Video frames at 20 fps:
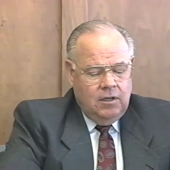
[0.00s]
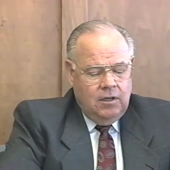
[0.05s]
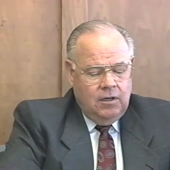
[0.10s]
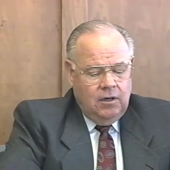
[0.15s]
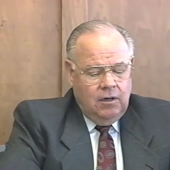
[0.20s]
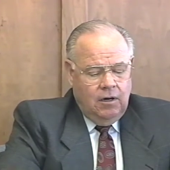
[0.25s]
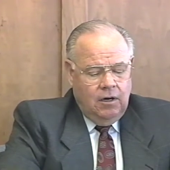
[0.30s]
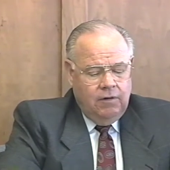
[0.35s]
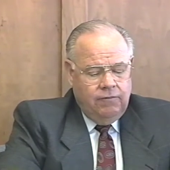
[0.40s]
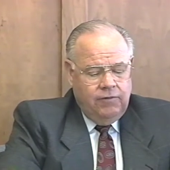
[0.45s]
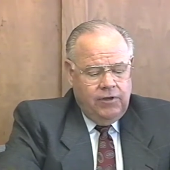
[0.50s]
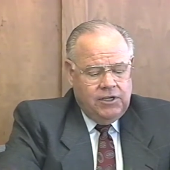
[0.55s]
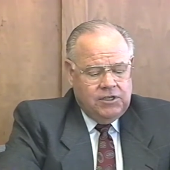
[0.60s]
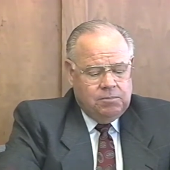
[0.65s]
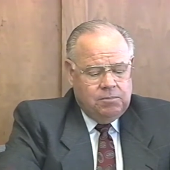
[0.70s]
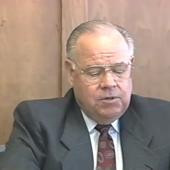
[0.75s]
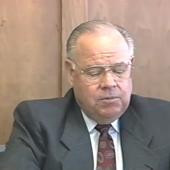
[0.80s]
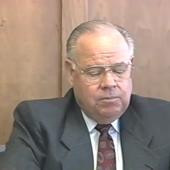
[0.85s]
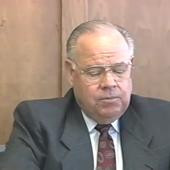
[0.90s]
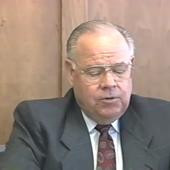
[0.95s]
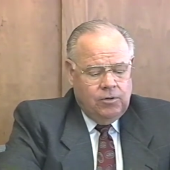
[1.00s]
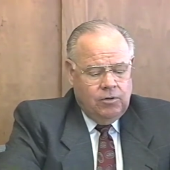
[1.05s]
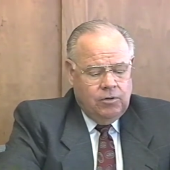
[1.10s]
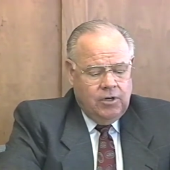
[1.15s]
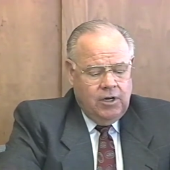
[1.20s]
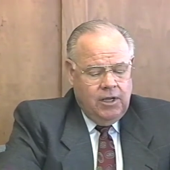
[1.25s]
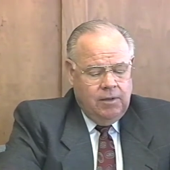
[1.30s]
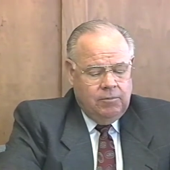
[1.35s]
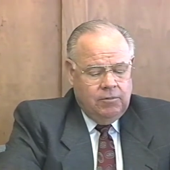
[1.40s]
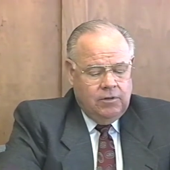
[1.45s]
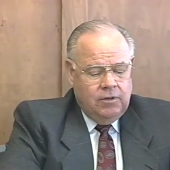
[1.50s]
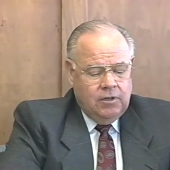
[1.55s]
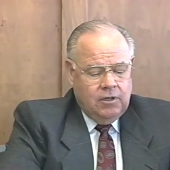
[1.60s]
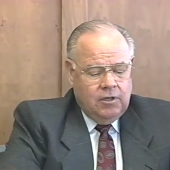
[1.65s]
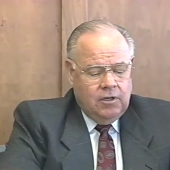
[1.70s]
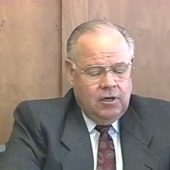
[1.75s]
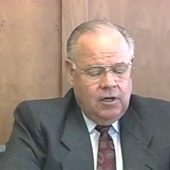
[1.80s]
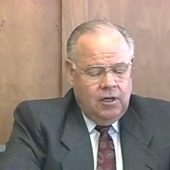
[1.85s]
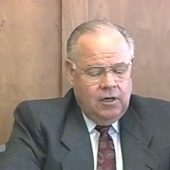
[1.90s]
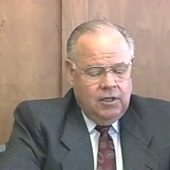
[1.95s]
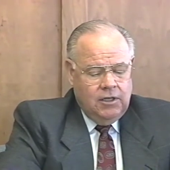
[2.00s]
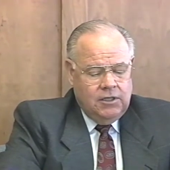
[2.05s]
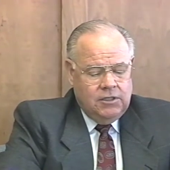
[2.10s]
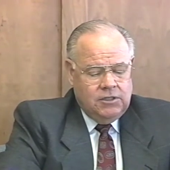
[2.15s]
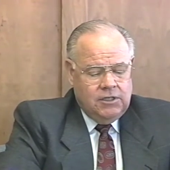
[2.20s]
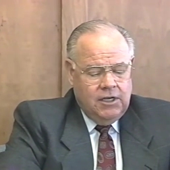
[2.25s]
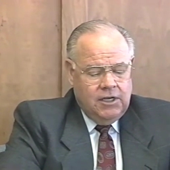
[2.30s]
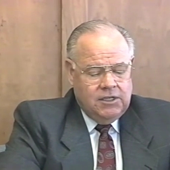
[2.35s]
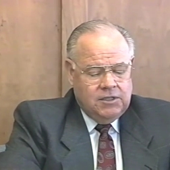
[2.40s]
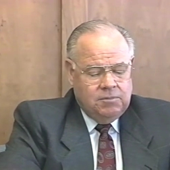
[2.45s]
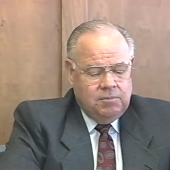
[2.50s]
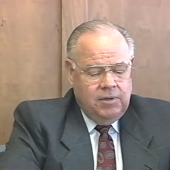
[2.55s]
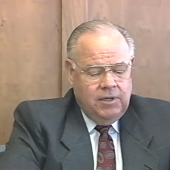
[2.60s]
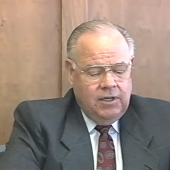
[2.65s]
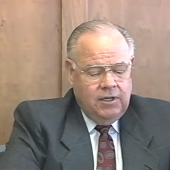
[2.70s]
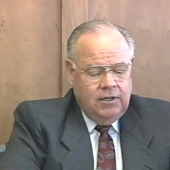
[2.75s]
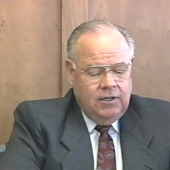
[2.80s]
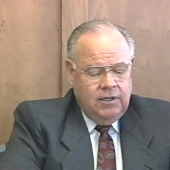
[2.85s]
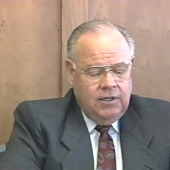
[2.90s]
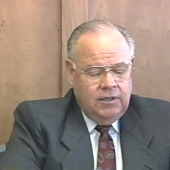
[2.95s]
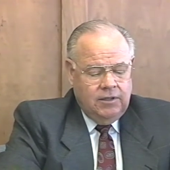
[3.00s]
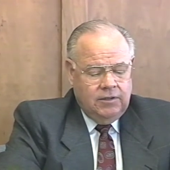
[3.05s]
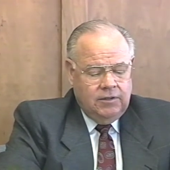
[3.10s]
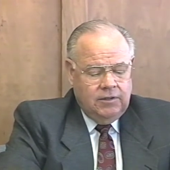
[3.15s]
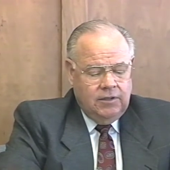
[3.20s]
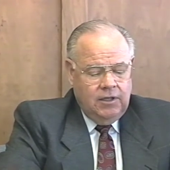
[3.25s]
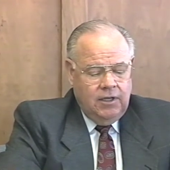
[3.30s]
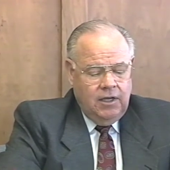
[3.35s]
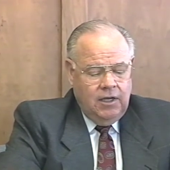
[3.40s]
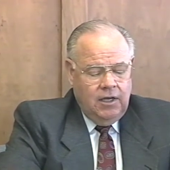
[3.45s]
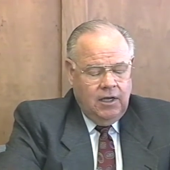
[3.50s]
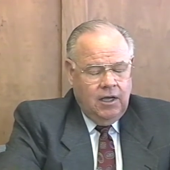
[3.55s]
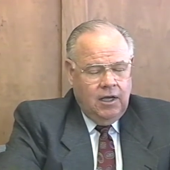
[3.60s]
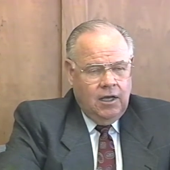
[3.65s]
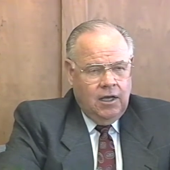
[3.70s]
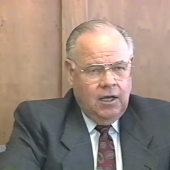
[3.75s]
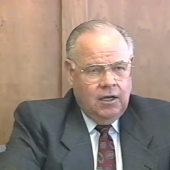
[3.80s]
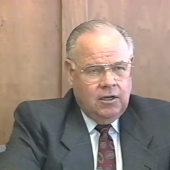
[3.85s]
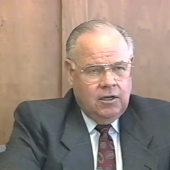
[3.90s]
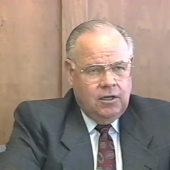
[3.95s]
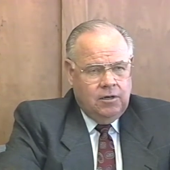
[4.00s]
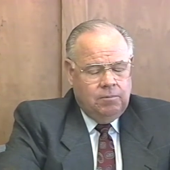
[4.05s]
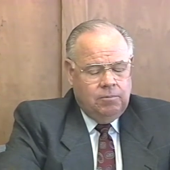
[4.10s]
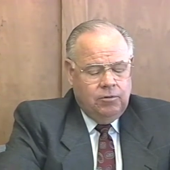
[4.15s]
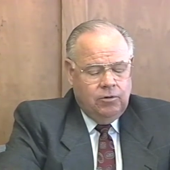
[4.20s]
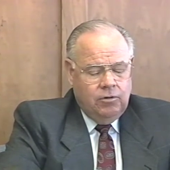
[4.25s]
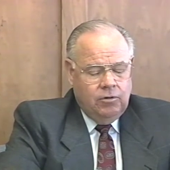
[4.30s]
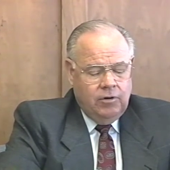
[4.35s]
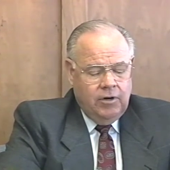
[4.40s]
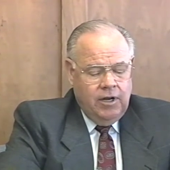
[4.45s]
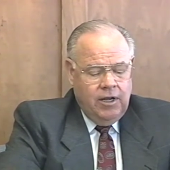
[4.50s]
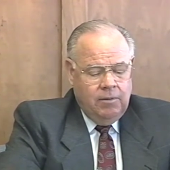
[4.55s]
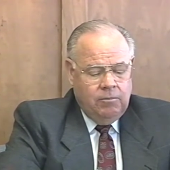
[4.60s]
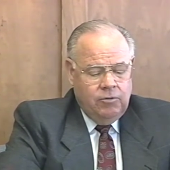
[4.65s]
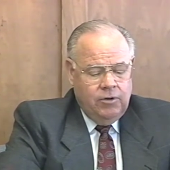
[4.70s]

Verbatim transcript: Our investment program at the college has been uh, a, a good program.